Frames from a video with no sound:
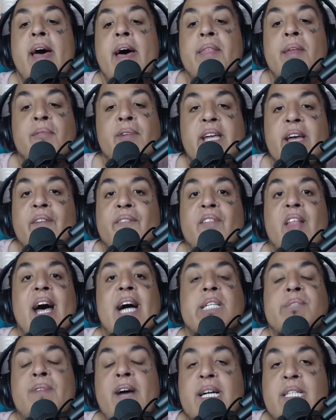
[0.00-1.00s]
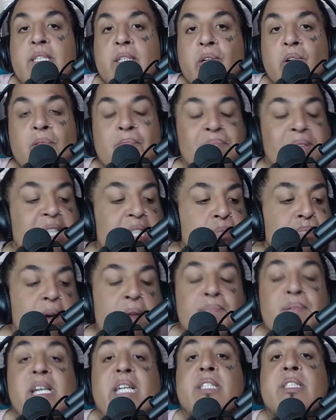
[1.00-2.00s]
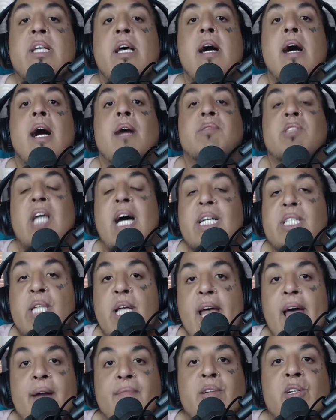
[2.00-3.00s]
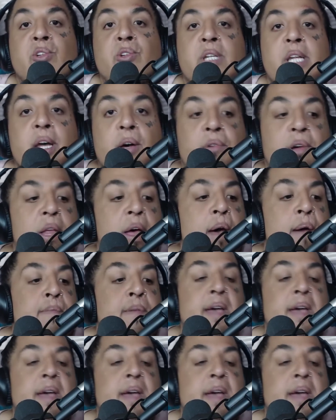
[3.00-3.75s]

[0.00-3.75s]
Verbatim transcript: and then we get flashbacks, a little piece by piece of Sasuke having to deal with.